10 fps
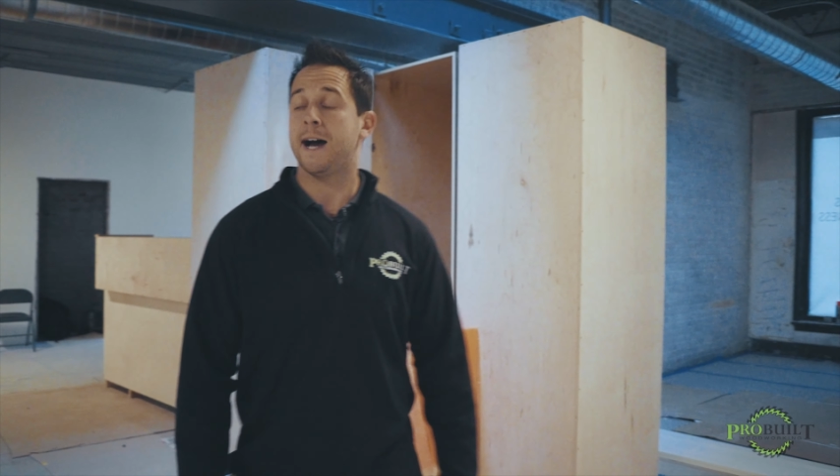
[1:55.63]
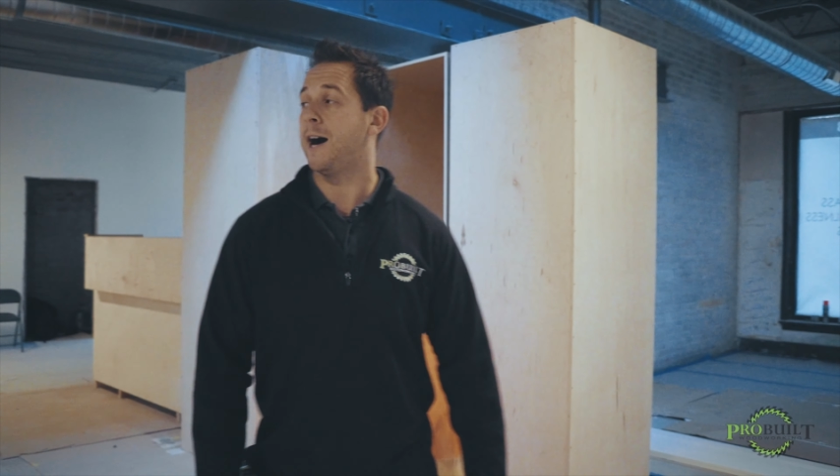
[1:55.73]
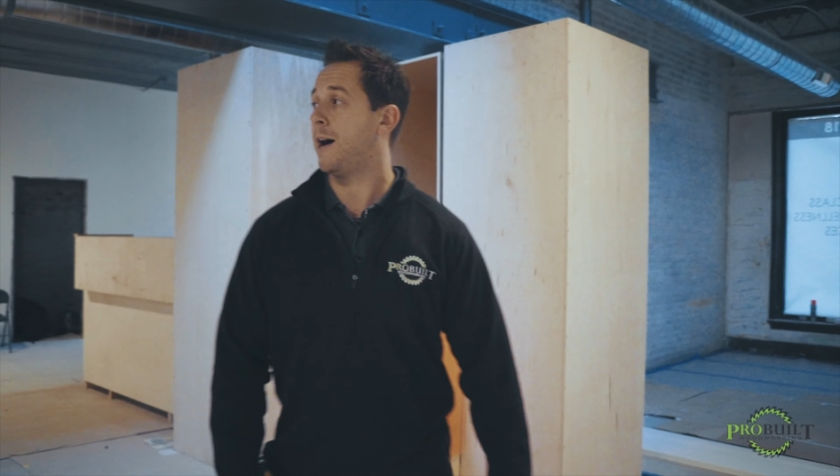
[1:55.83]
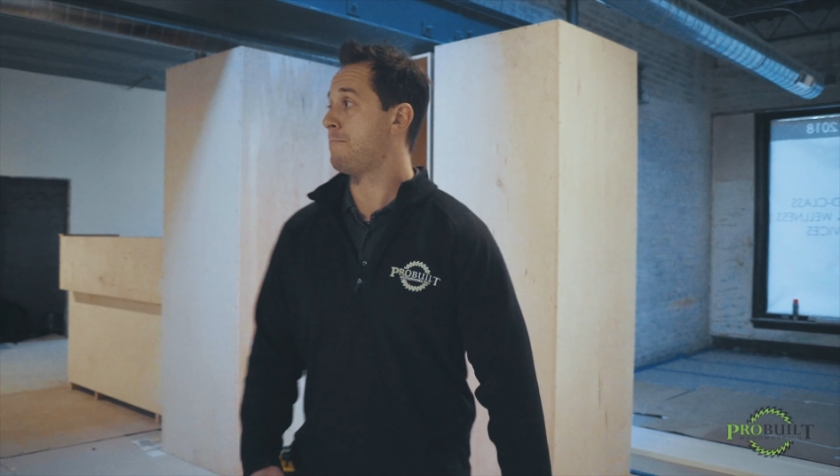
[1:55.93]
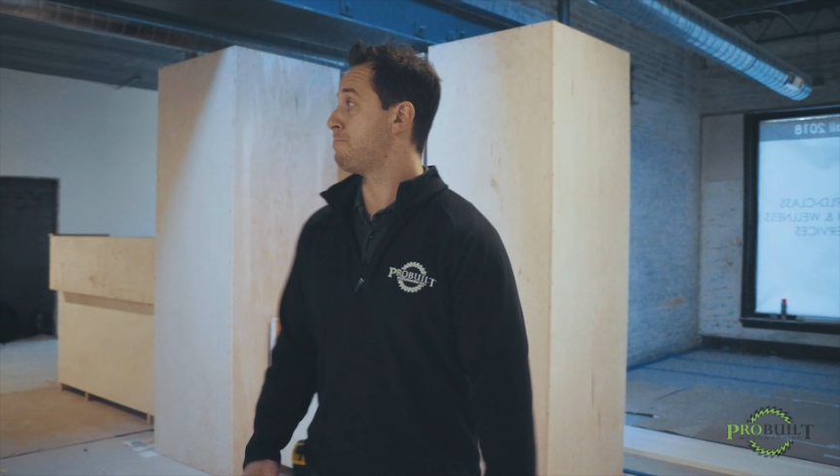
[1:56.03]

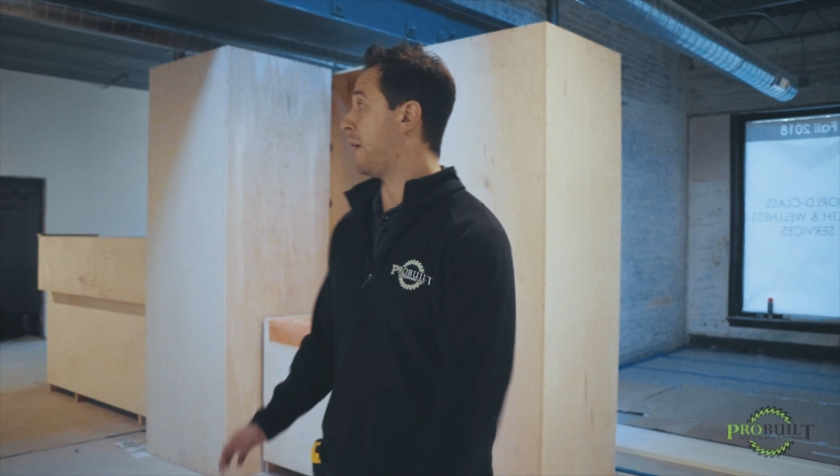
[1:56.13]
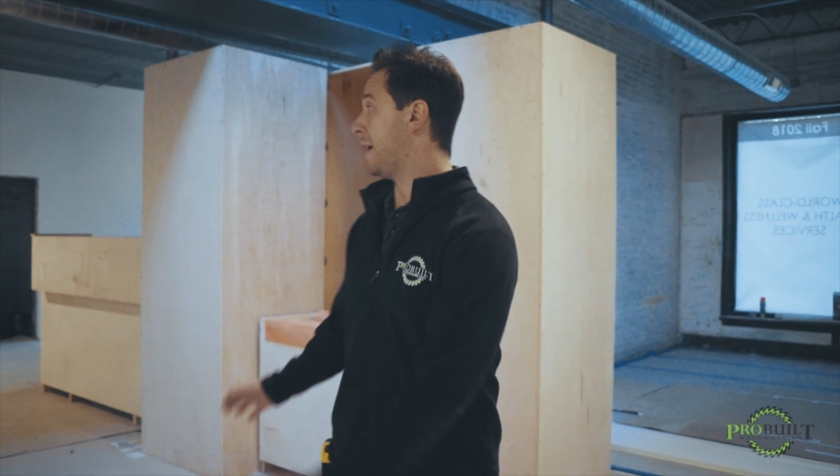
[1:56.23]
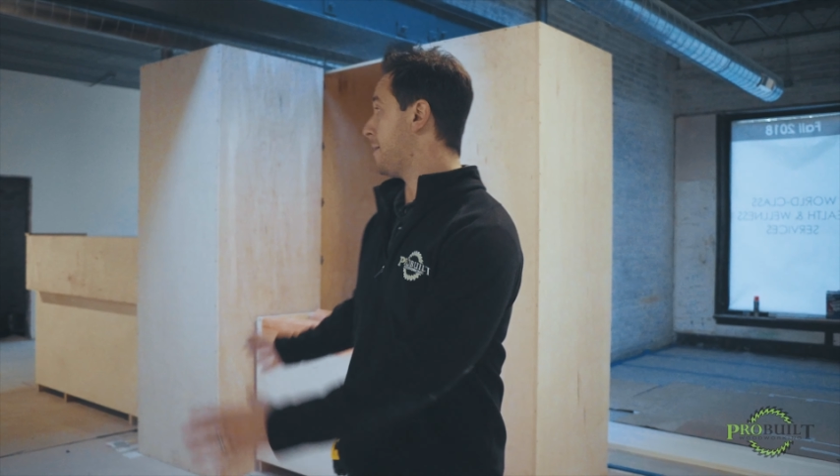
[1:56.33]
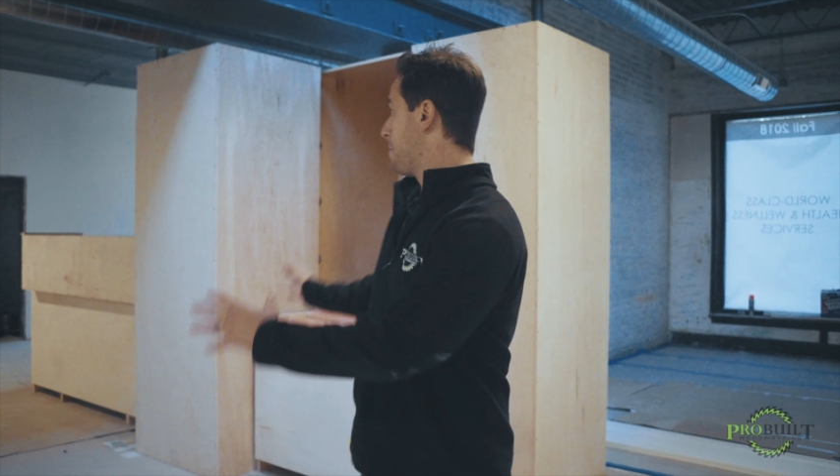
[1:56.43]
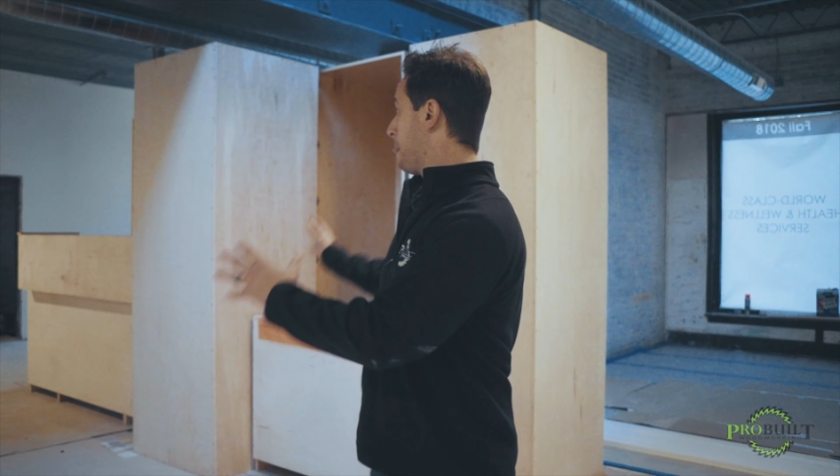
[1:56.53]

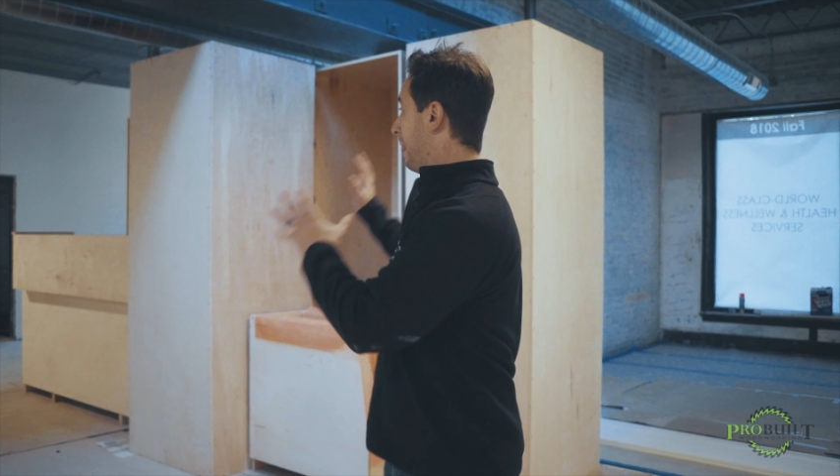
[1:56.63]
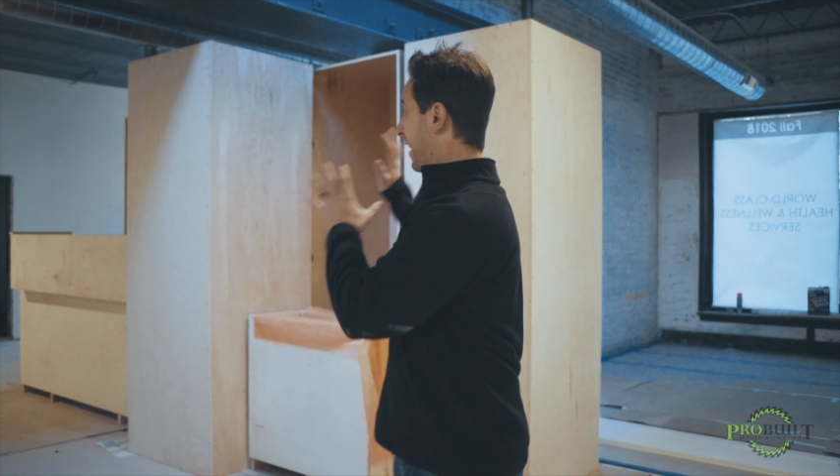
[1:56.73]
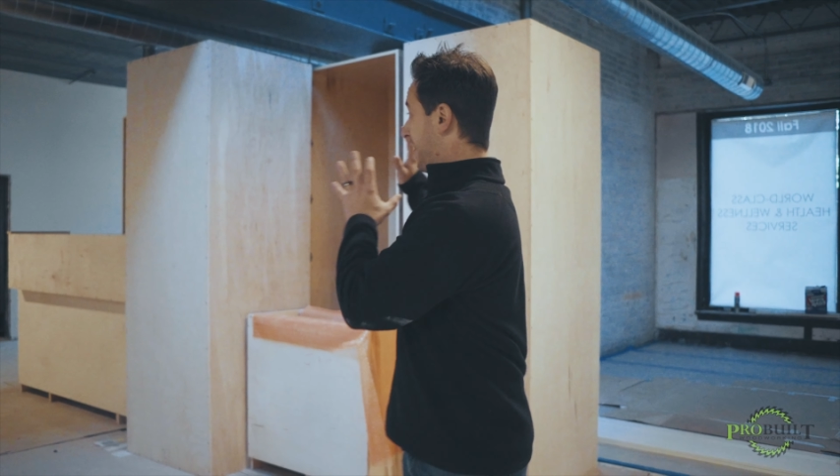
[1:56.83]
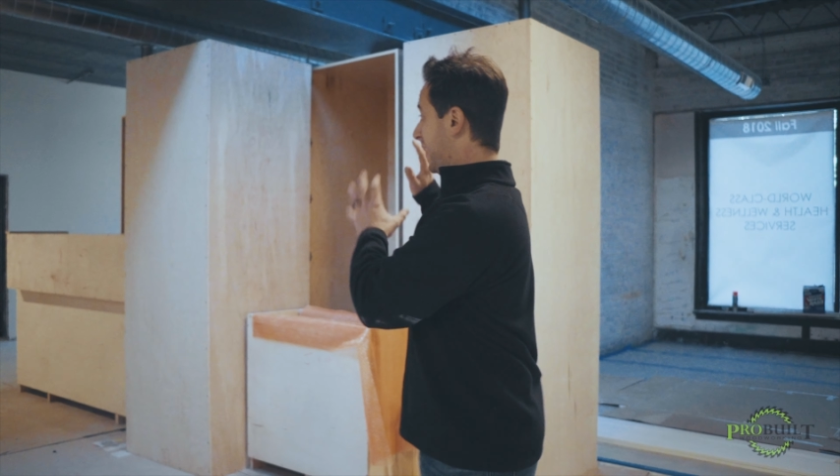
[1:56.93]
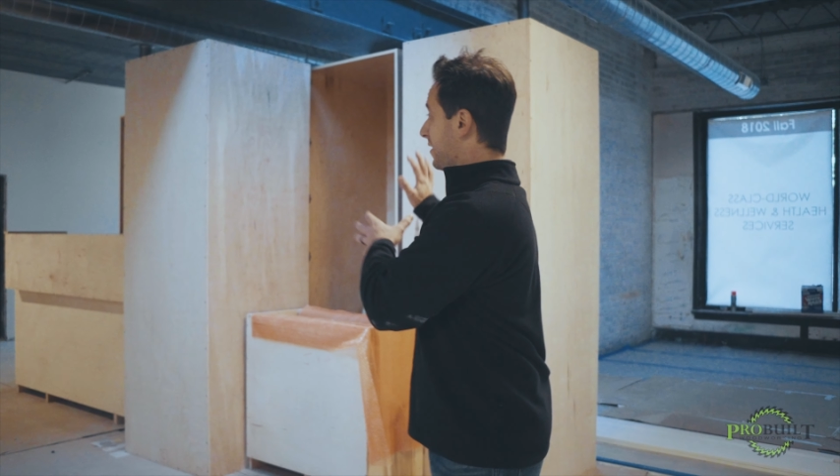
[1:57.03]
but
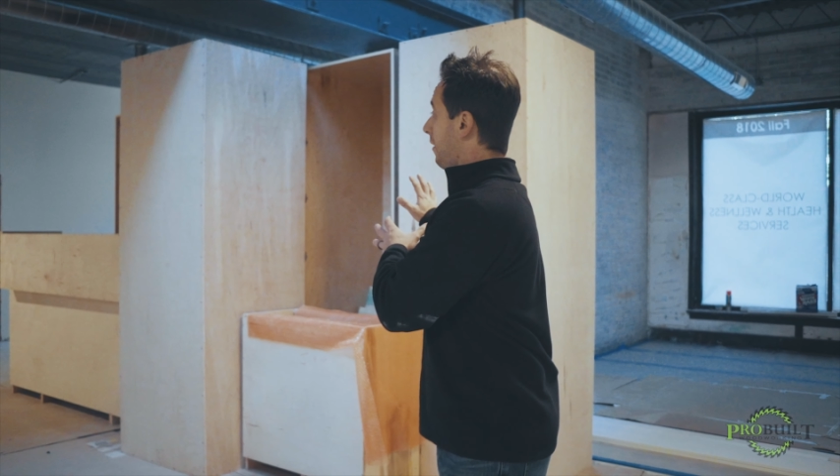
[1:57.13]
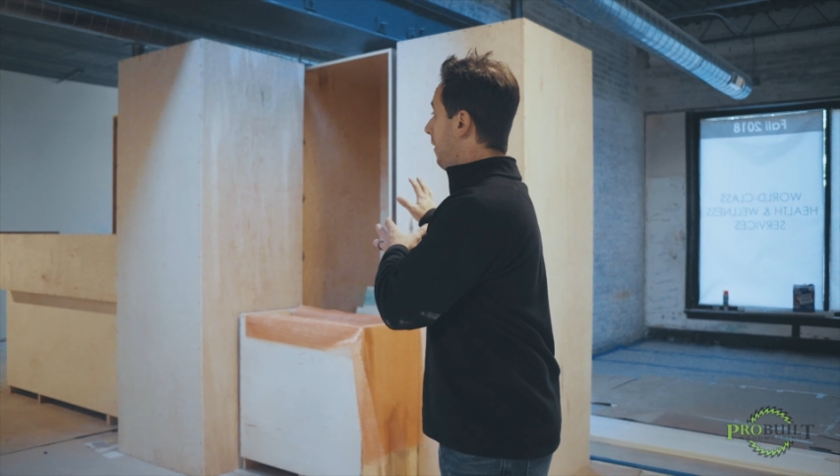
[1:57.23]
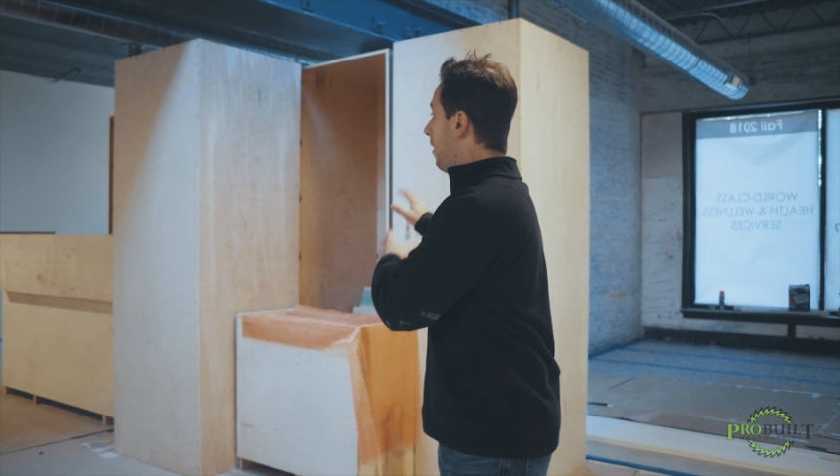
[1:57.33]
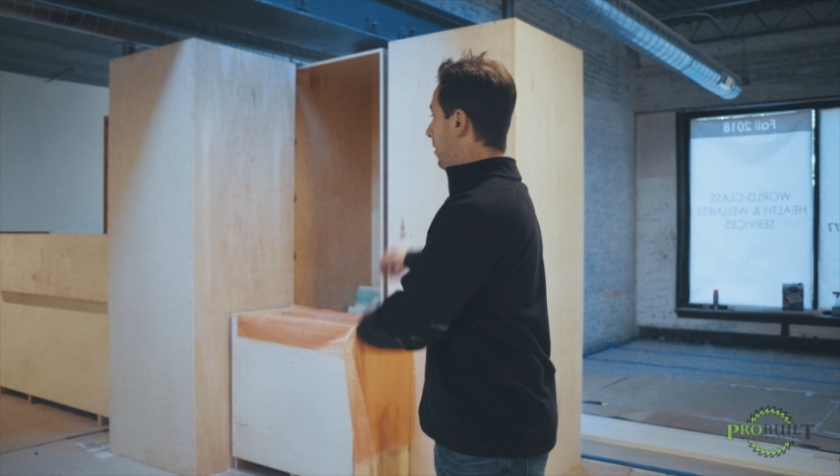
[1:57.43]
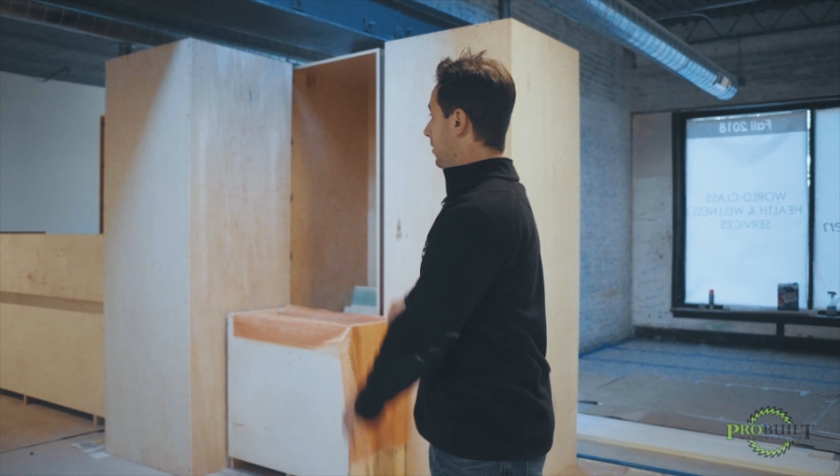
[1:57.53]
these are
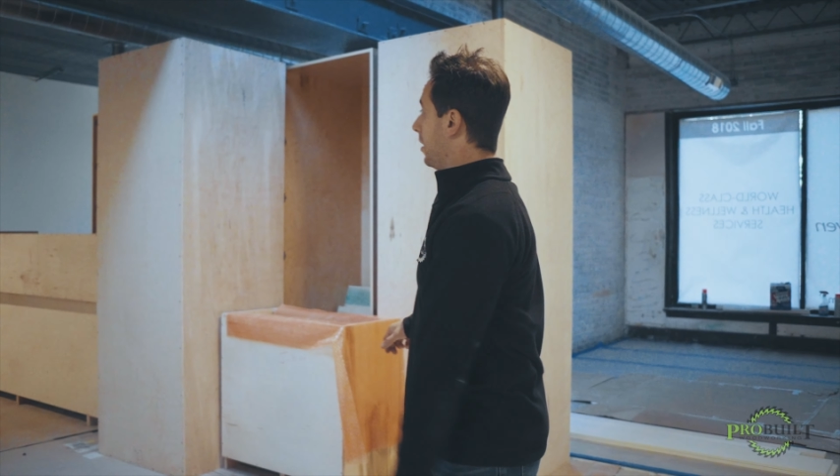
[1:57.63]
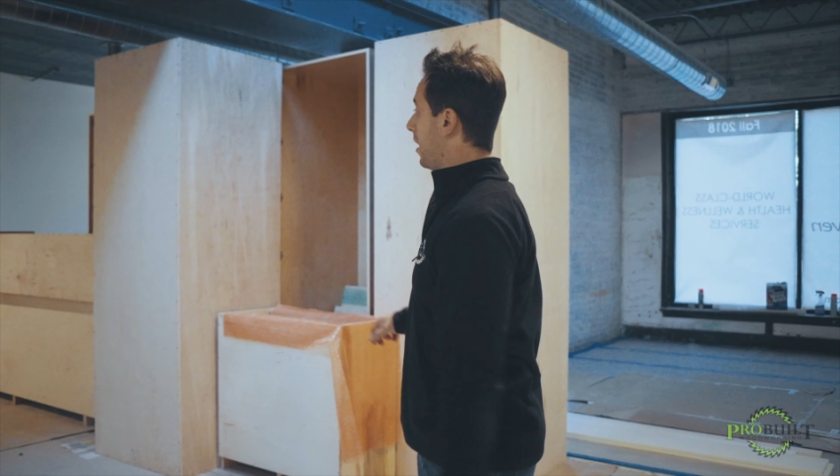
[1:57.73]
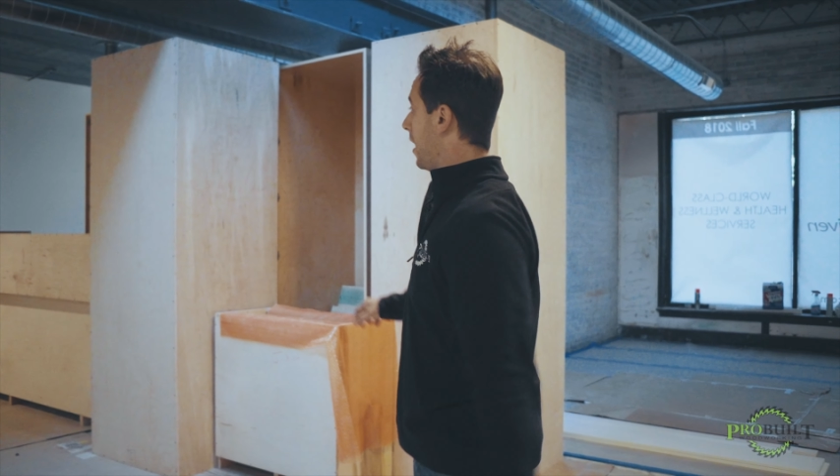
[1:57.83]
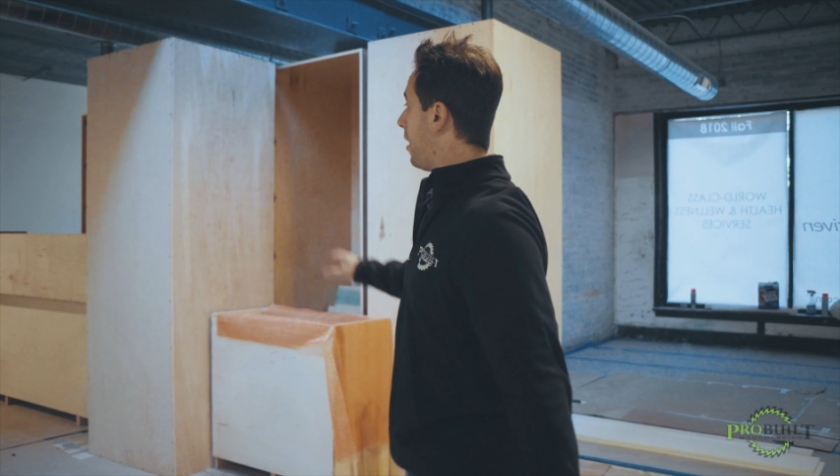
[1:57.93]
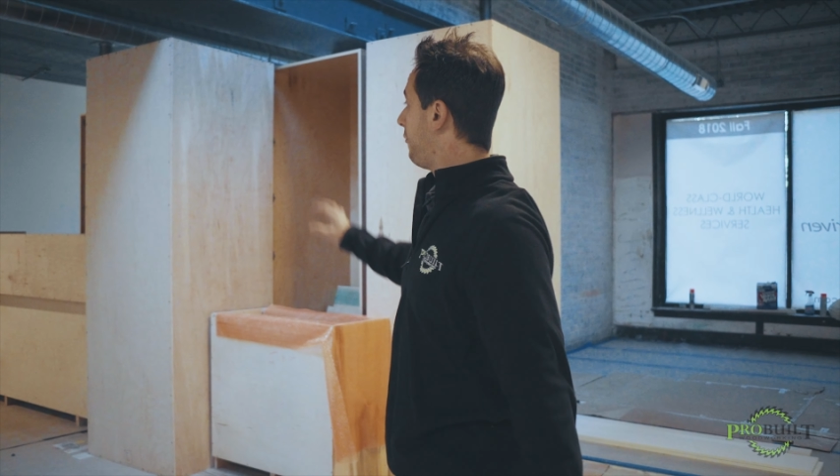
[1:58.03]

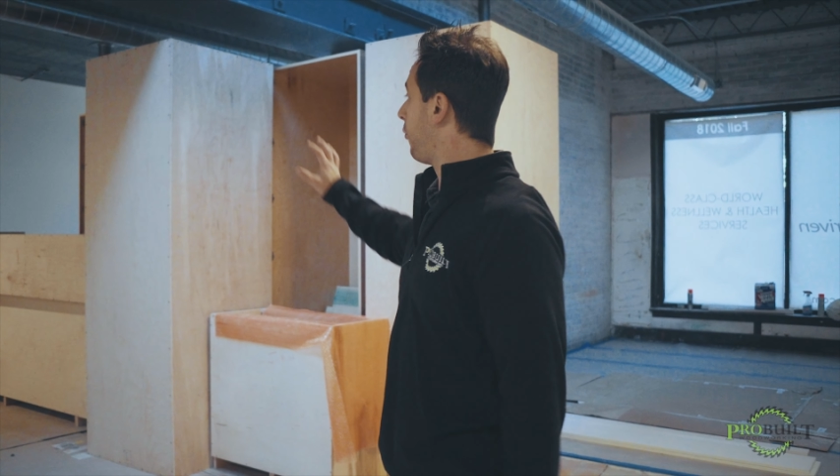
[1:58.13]
all